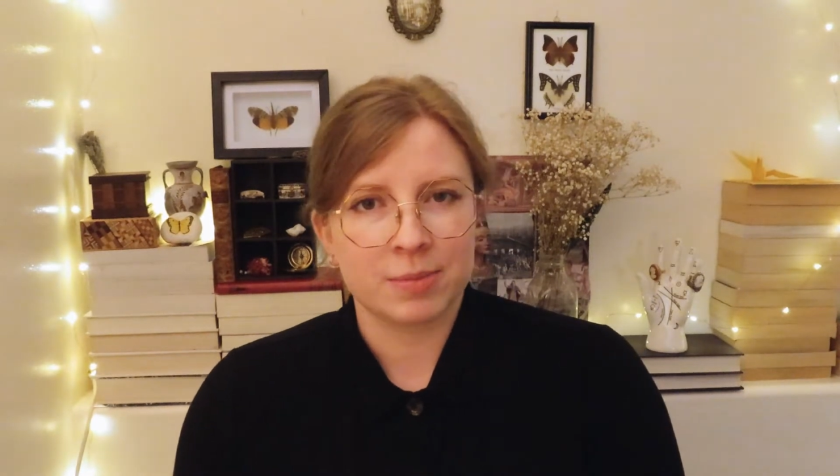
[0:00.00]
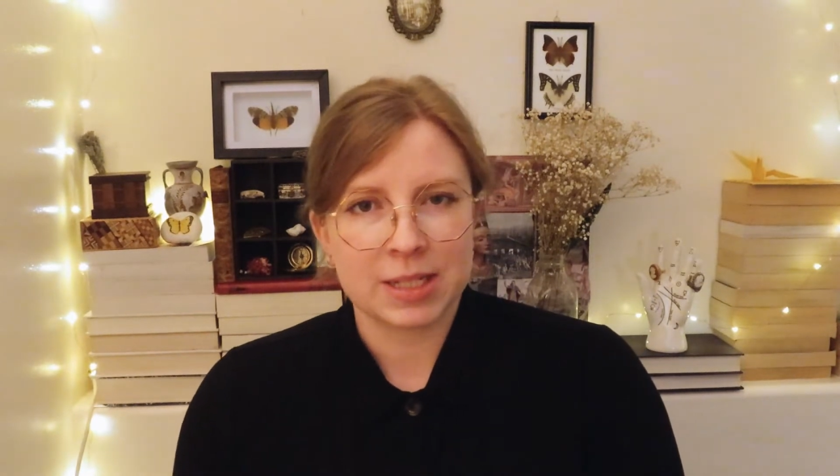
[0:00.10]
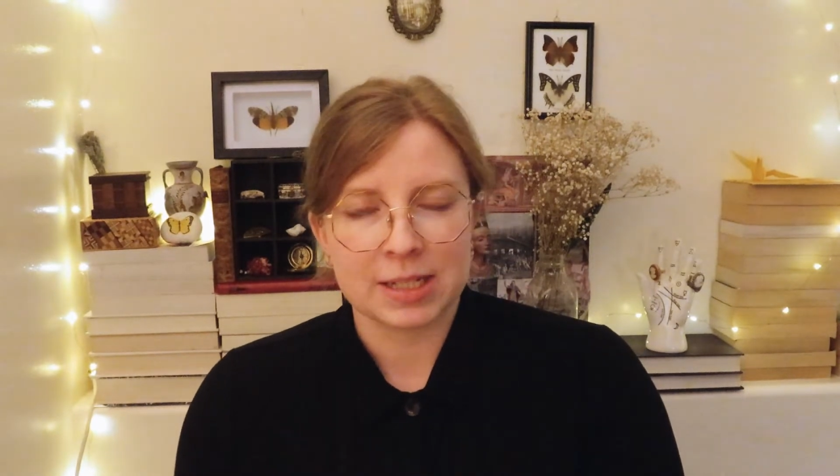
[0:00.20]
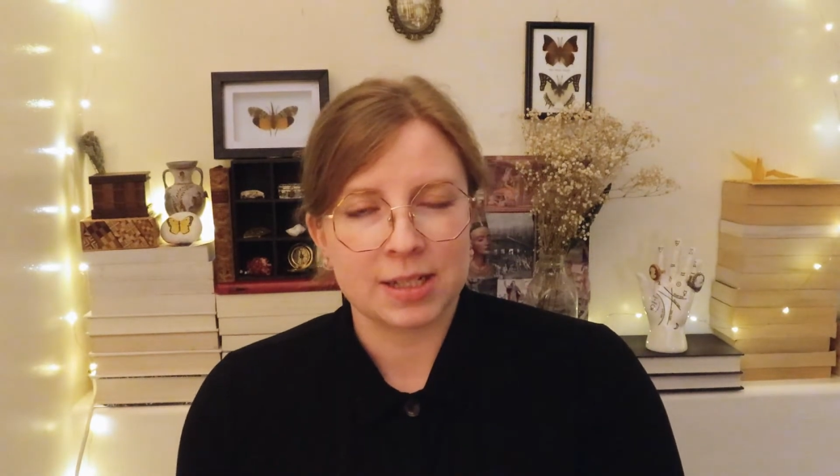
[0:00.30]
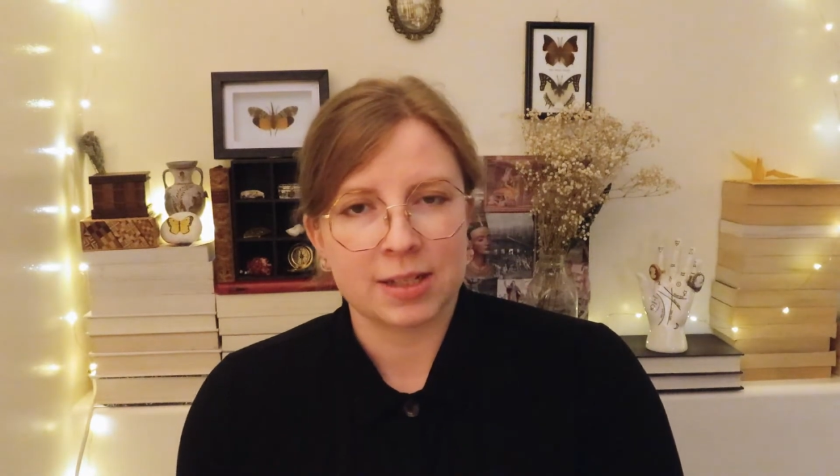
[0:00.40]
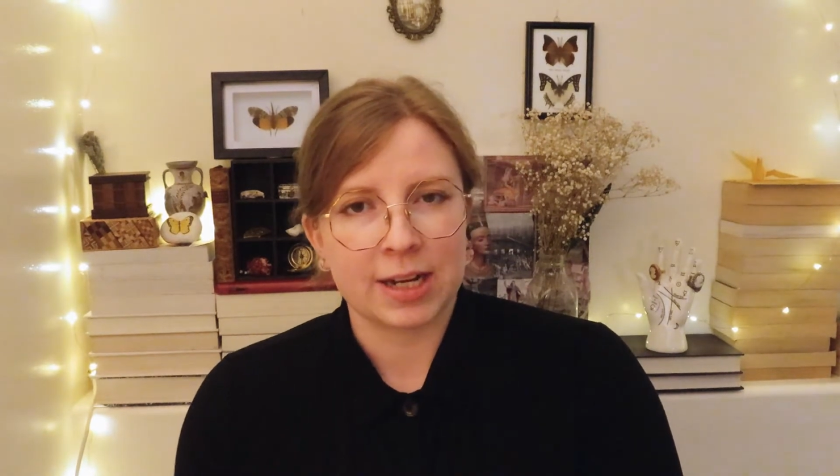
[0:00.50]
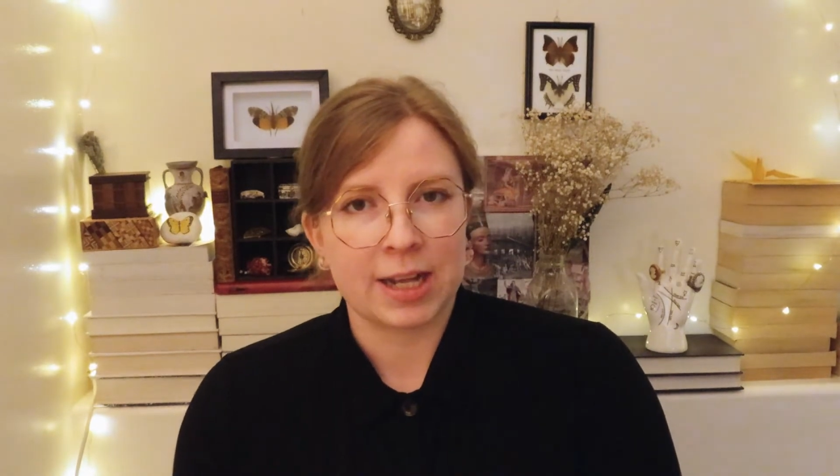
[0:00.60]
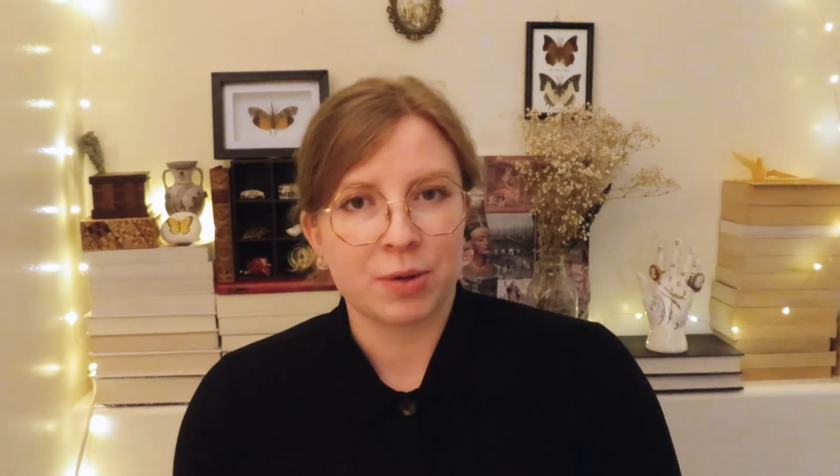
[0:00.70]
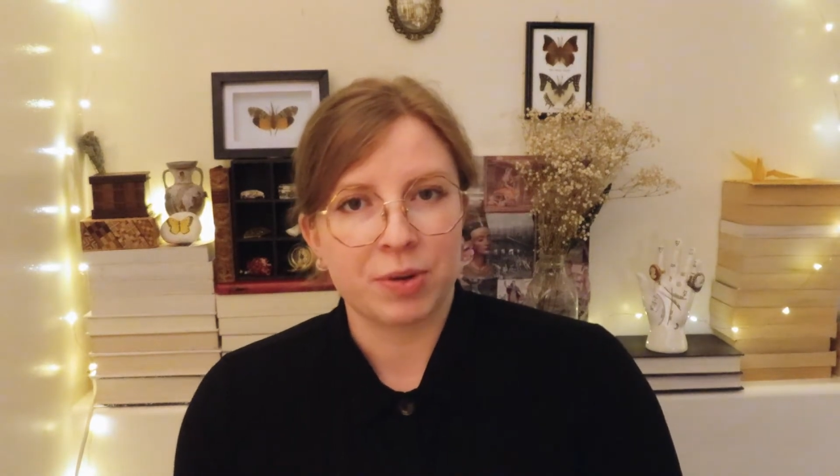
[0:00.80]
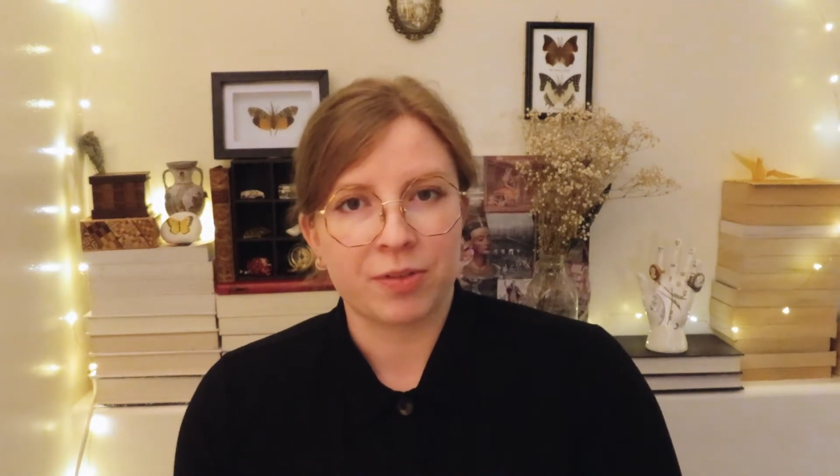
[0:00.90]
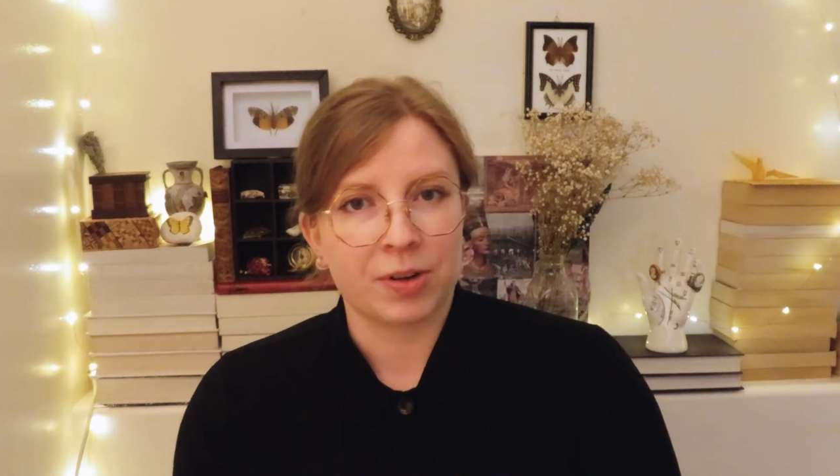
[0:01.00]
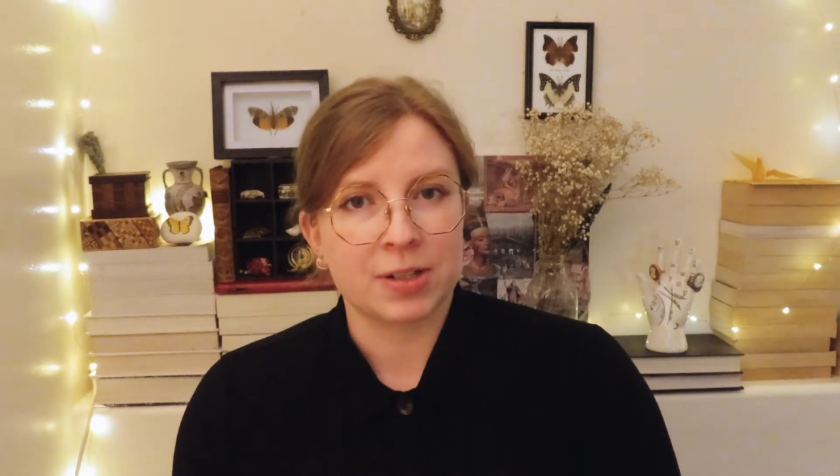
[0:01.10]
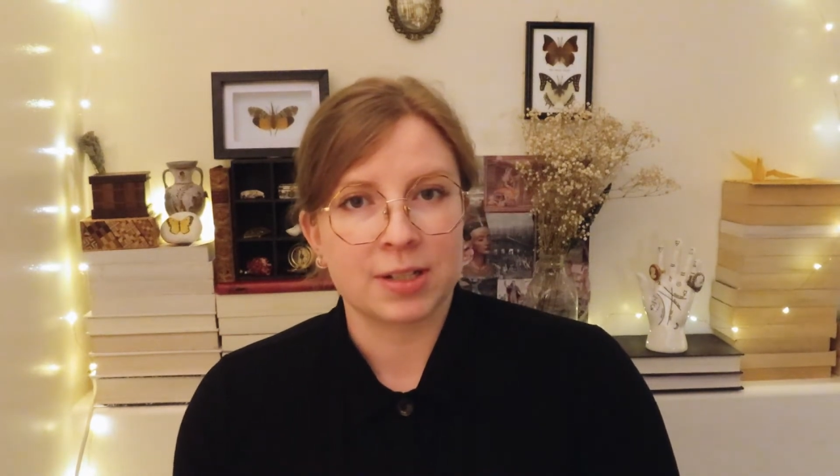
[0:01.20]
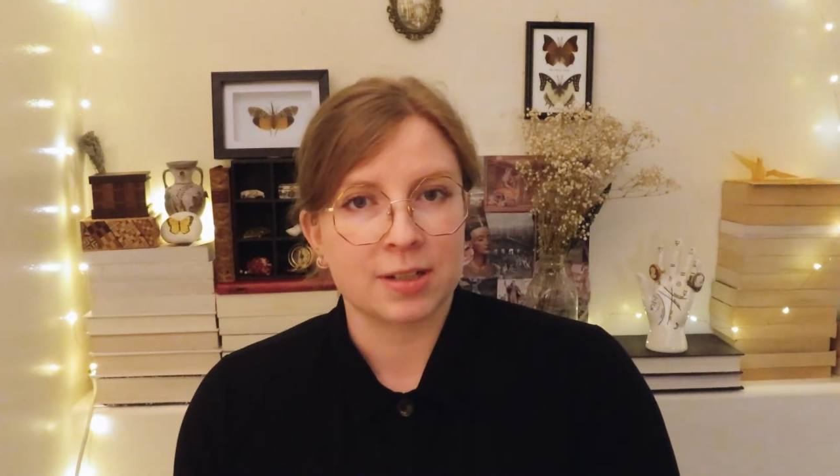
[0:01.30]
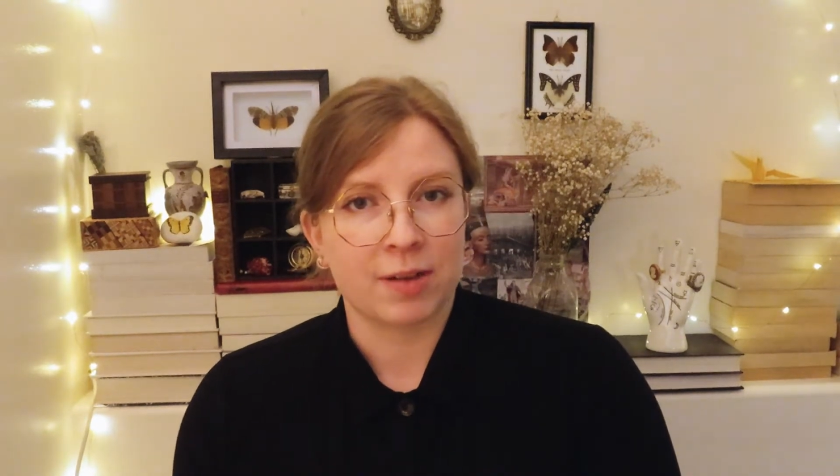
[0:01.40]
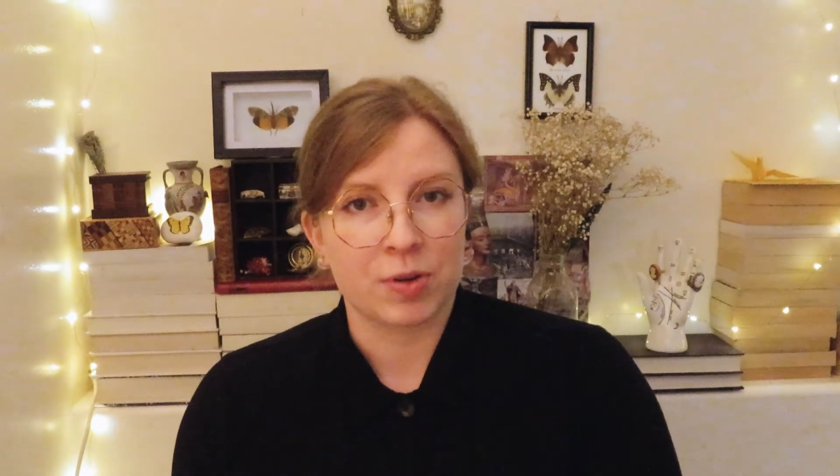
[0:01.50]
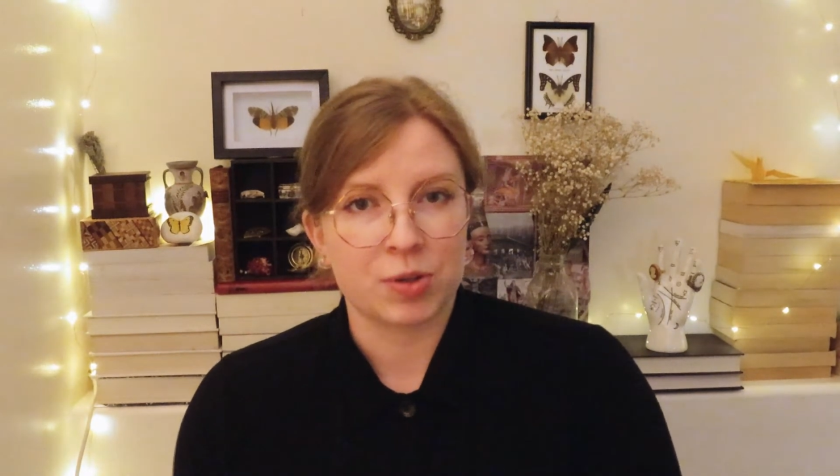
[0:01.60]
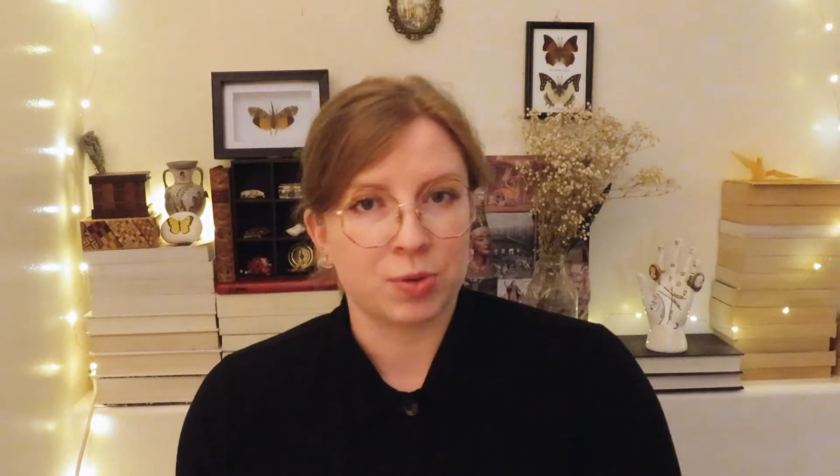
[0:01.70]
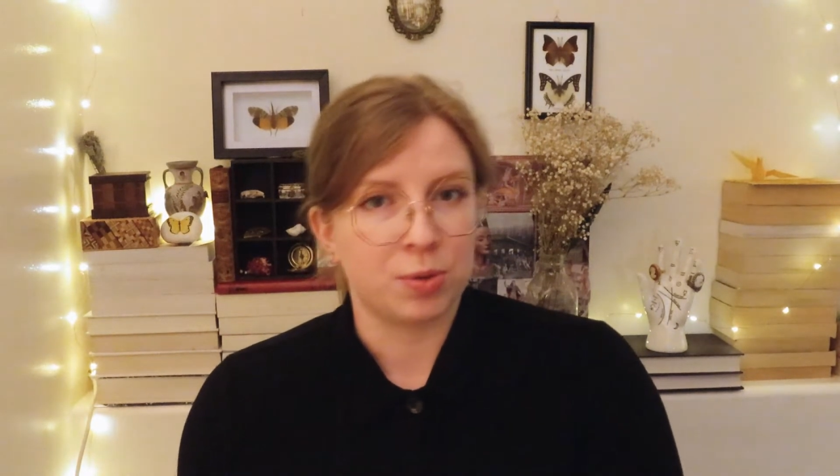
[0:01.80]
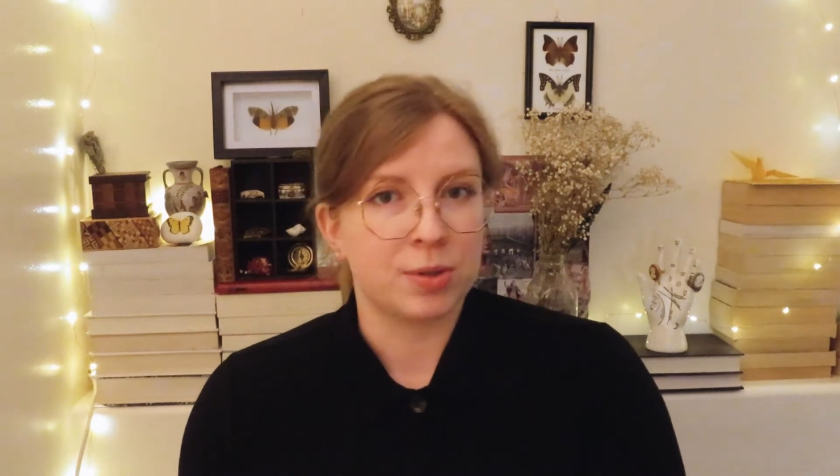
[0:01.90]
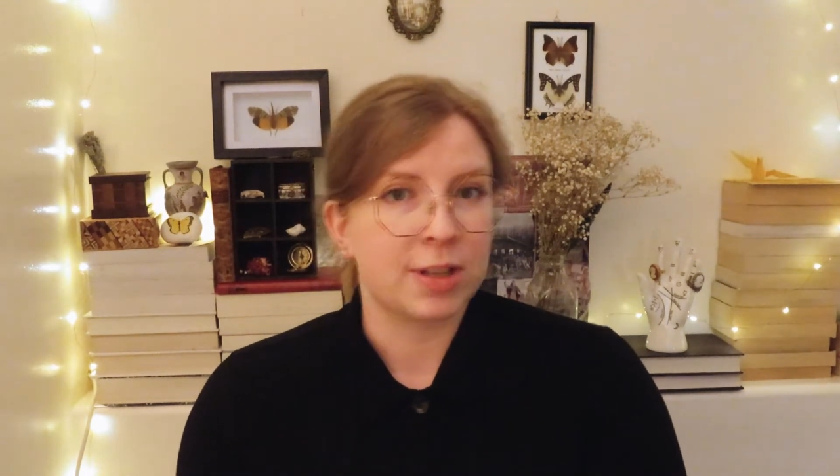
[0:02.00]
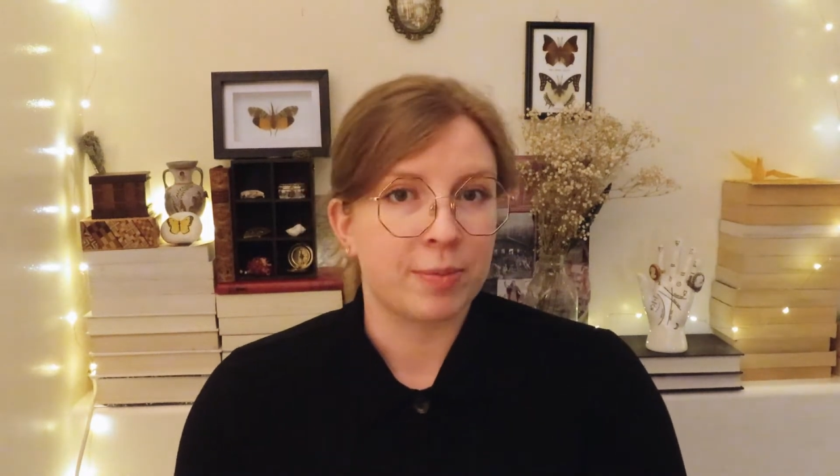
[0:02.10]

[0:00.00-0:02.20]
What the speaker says: since the day that we first discovered tools,